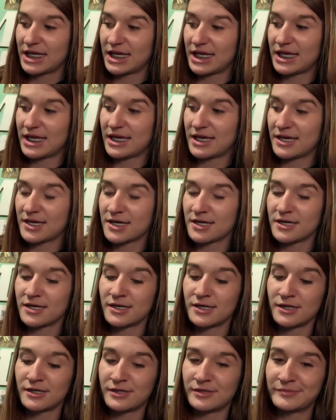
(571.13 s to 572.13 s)
Yeah,
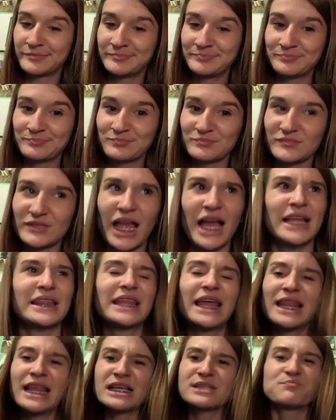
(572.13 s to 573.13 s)
I
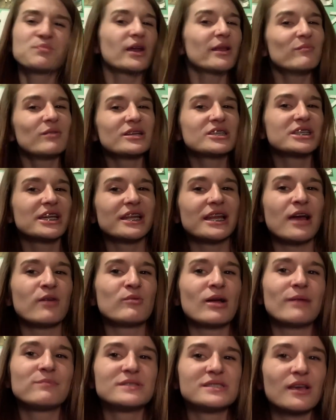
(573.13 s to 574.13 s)
think that's pretty much it. That
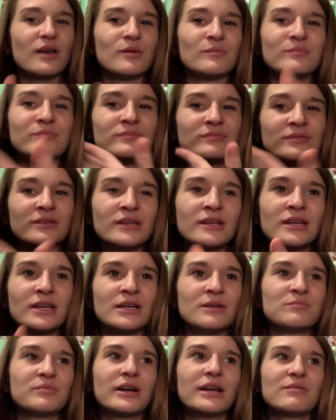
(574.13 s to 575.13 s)
wraps up
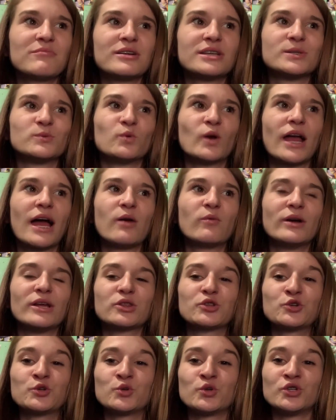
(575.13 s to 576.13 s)
pretty much what I went
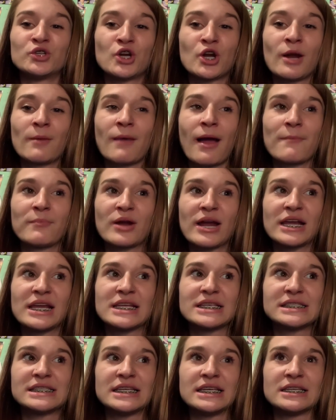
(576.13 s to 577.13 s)
through during my
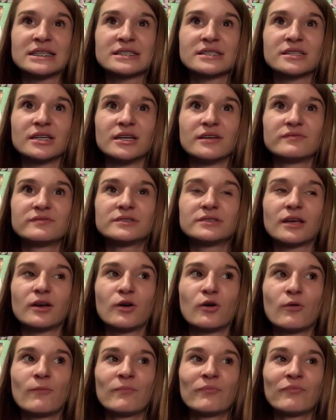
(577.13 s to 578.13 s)
pregnancy and stuff.
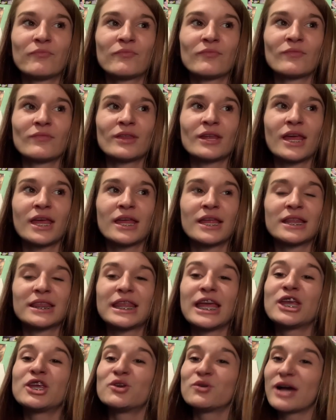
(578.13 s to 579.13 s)
So
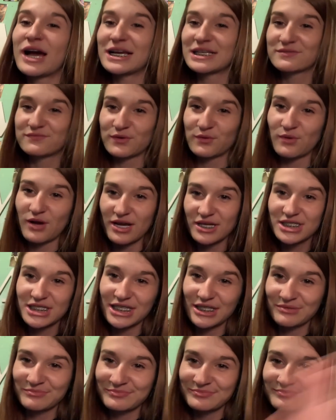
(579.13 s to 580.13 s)
thank you guys for
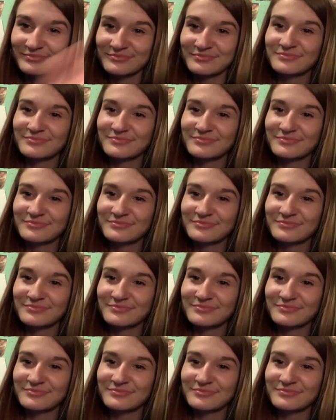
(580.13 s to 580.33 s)
watching.